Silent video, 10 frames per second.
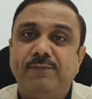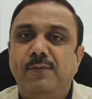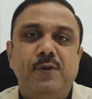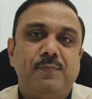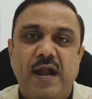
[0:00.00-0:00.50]

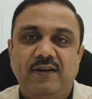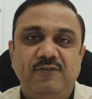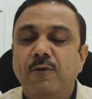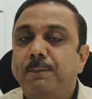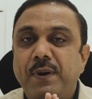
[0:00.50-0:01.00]
from your
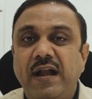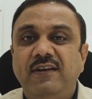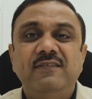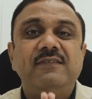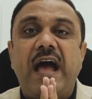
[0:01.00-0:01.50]
practice. Your
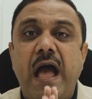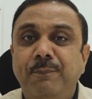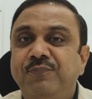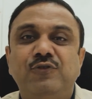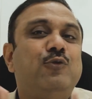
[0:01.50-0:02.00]
practice is
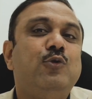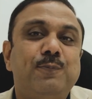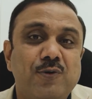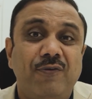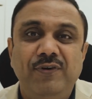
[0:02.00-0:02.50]

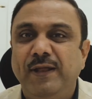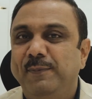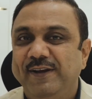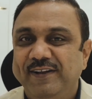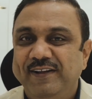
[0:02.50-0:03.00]
absolute
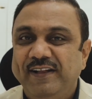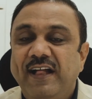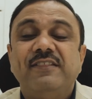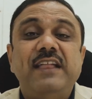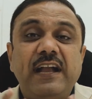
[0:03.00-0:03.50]
profitable.
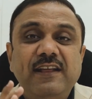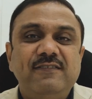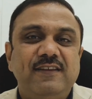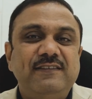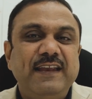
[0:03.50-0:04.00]
That is
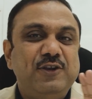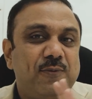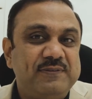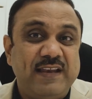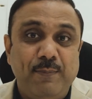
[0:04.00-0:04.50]
the stage of
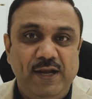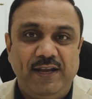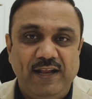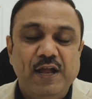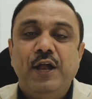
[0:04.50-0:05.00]

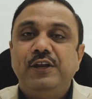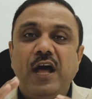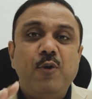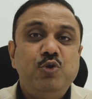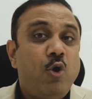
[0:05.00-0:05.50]
stability.
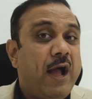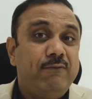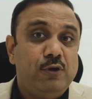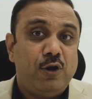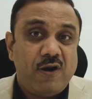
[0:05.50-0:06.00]
Now you have a
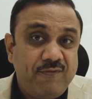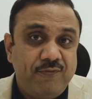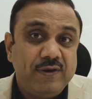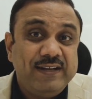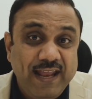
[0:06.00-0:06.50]
lot
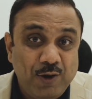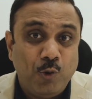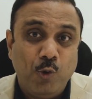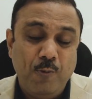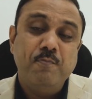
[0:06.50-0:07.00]
of take
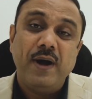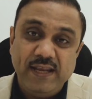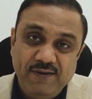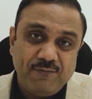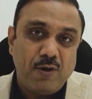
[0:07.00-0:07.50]
home
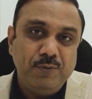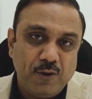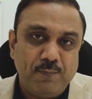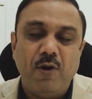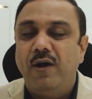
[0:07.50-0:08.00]
money from
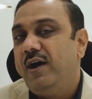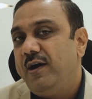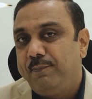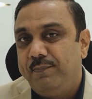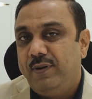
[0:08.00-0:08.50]
your
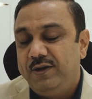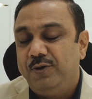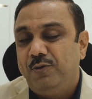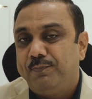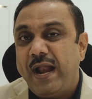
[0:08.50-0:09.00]

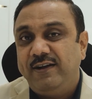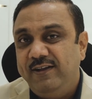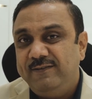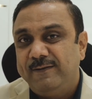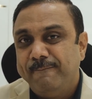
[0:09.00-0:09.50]

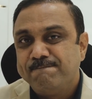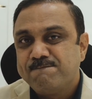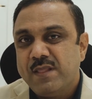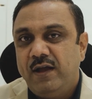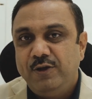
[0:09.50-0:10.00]
practice.
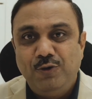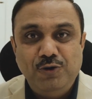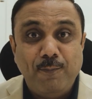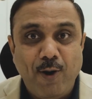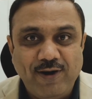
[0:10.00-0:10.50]

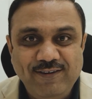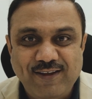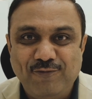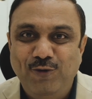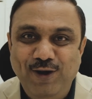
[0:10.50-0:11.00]
Your pockets
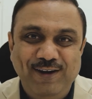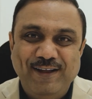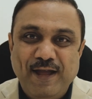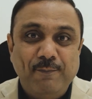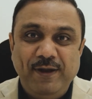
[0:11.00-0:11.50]
are full.
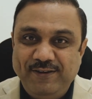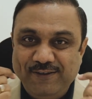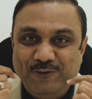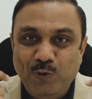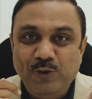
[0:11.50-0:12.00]

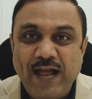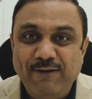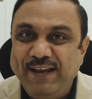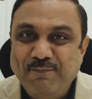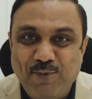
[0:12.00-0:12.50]
Patients don't
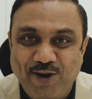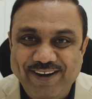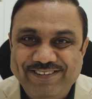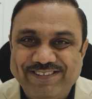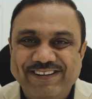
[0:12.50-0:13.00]
have deep
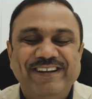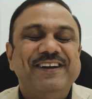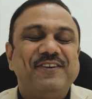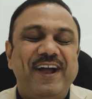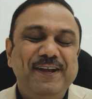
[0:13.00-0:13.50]
pockets,
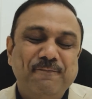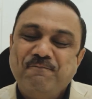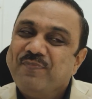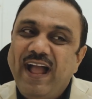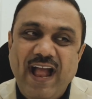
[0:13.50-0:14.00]
right?
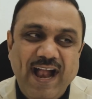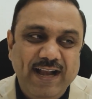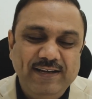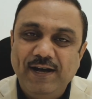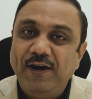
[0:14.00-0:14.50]

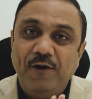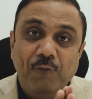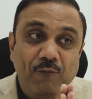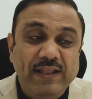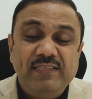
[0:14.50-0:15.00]
And
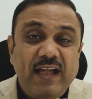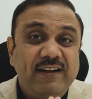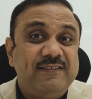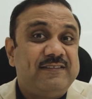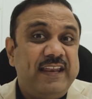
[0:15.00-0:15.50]
when
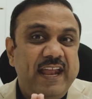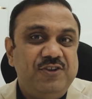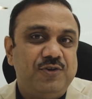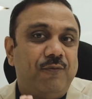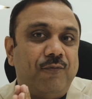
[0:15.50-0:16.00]
that
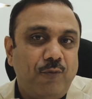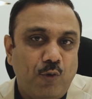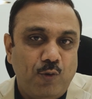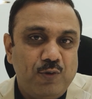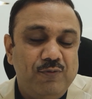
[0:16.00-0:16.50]
stage
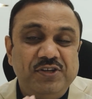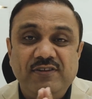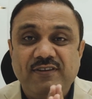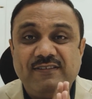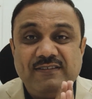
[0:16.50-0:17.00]
4, which
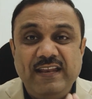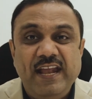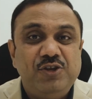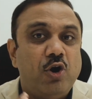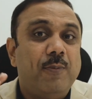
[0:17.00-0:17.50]
is the
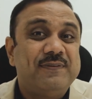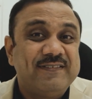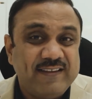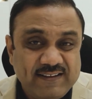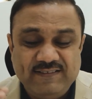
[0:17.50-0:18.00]
stage of
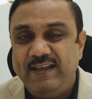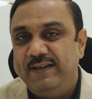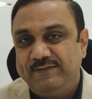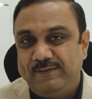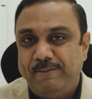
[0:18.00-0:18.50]

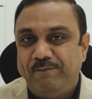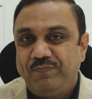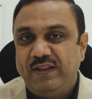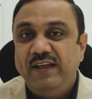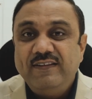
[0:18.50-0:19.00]
success,
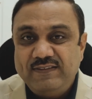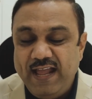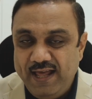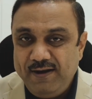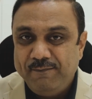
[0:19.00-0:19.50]
is
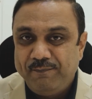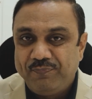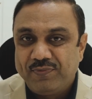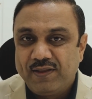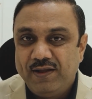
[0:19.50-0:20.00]
there,
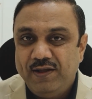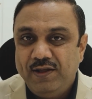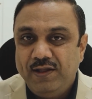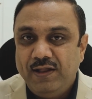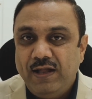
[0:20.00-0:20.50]

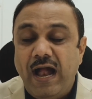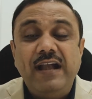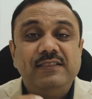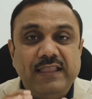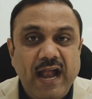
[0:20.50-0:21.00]

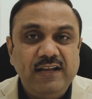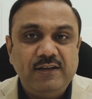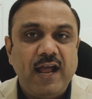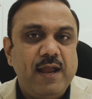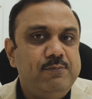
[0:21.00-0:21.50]
at that
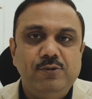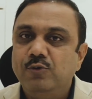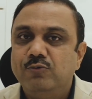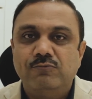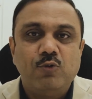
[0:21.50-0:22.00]
time
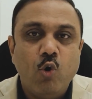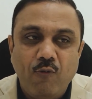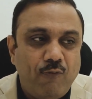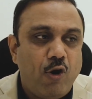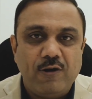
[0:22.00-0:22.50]
you go
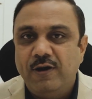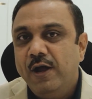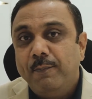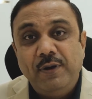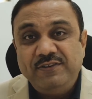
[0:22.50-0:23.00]
for
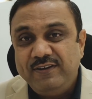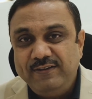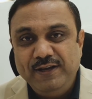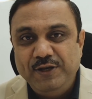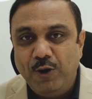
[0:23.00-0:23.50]

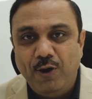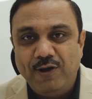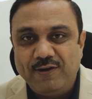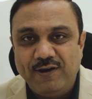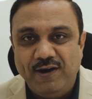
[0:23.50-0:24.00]
purchasing your